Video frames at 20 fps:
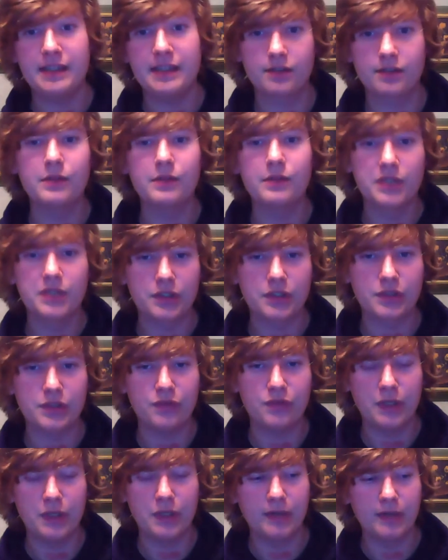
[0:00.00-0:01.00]
since it was
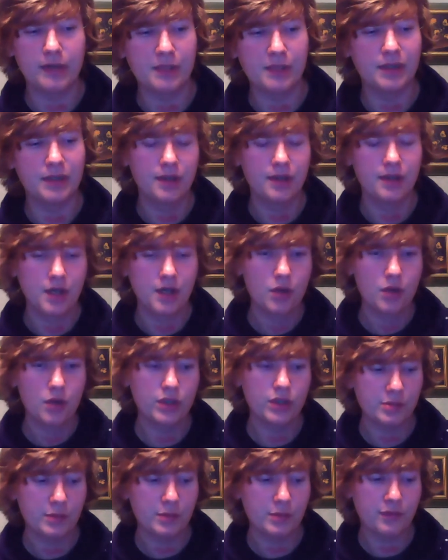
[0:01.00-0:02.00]
actually fully ready, but
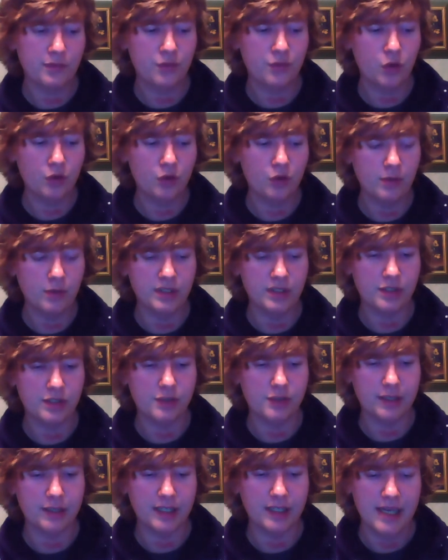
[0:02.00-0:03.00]
once before it was
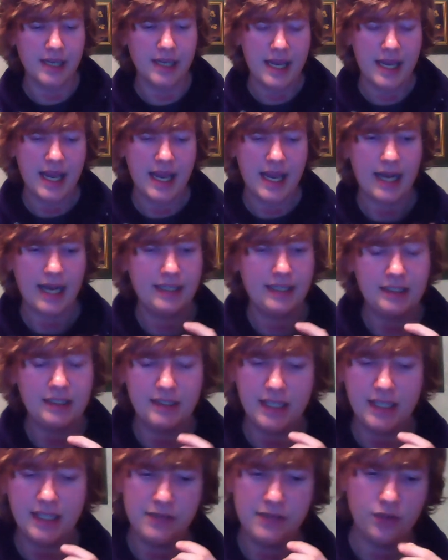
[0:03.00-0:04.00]
actually ready, and
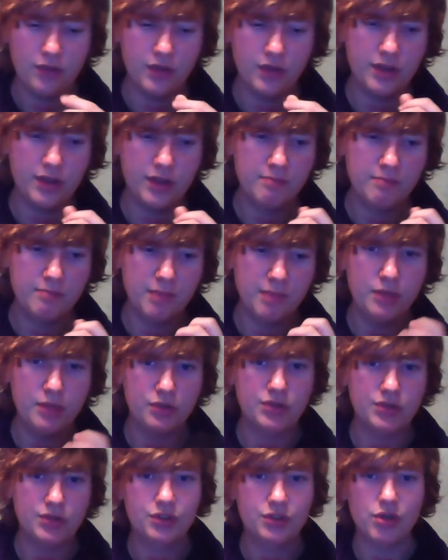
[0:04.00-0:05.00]
it gave the
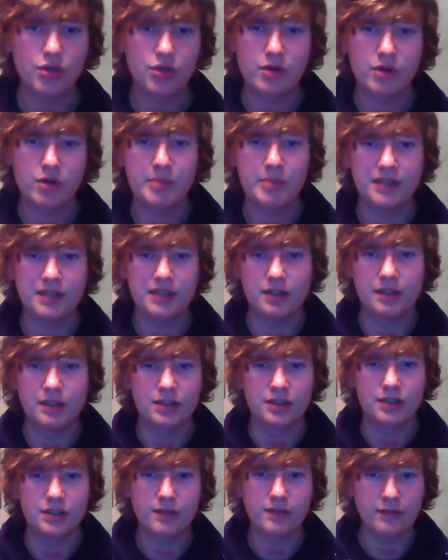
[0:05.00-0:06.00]
most strong
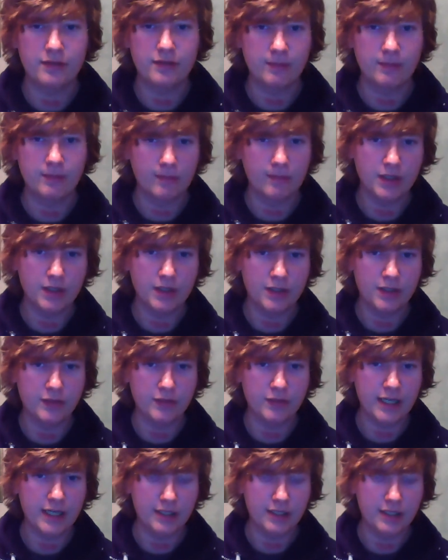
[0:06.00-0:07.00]
bitterness I've ever
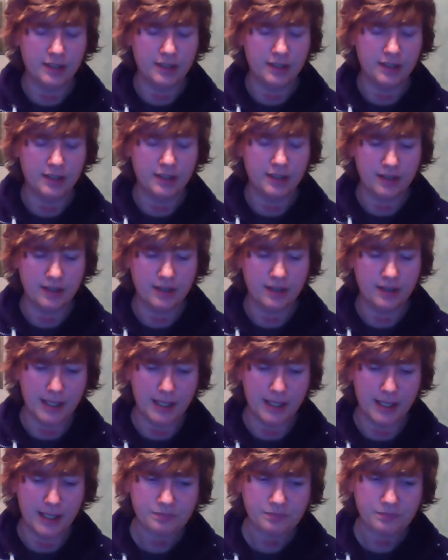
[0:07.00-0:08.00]
I've ever had.
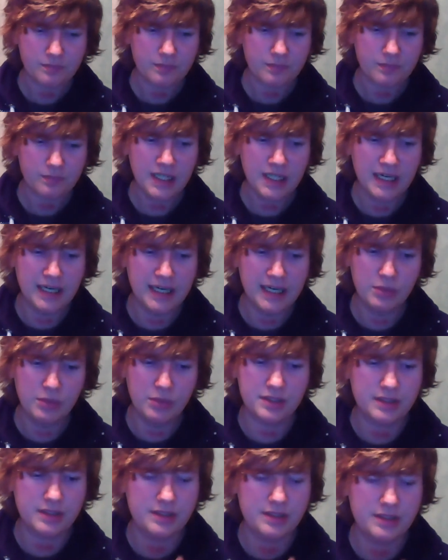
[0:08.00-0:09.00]
Um, and
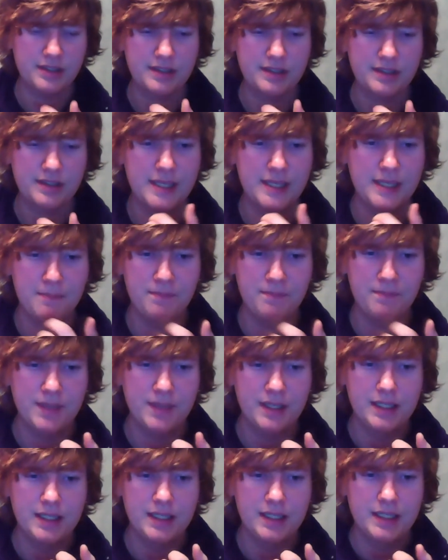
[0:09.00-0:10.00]
it was just
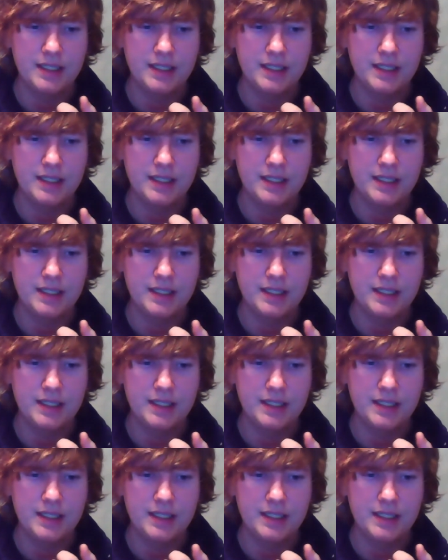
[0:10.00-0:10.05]
um,